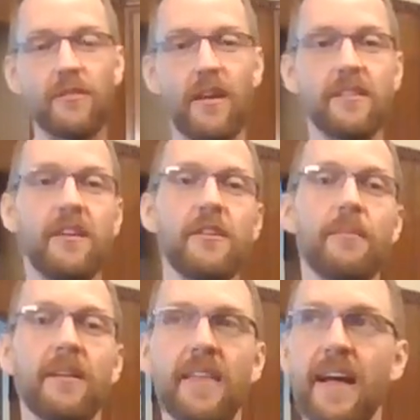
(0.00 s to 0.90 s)
I'll tell you
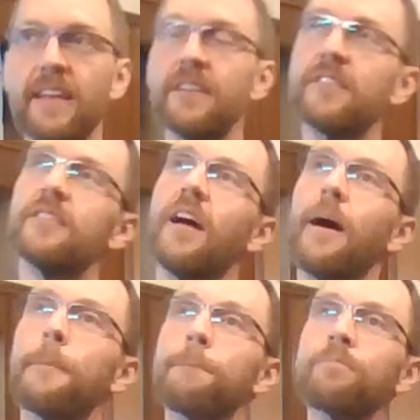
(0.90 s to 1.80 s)
about that, is
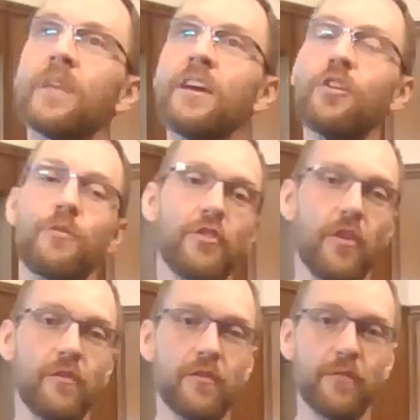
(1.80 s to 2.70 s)
when you
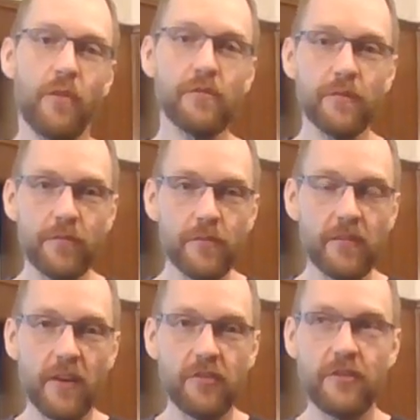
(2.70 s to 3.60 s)
go to the frozen food
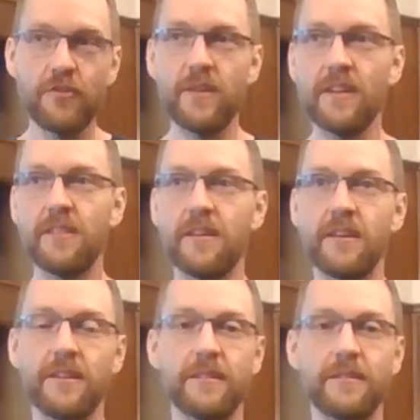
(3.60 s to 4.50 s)
section, you get
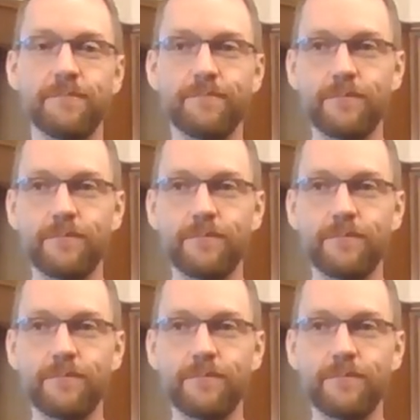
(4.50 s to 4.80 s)
the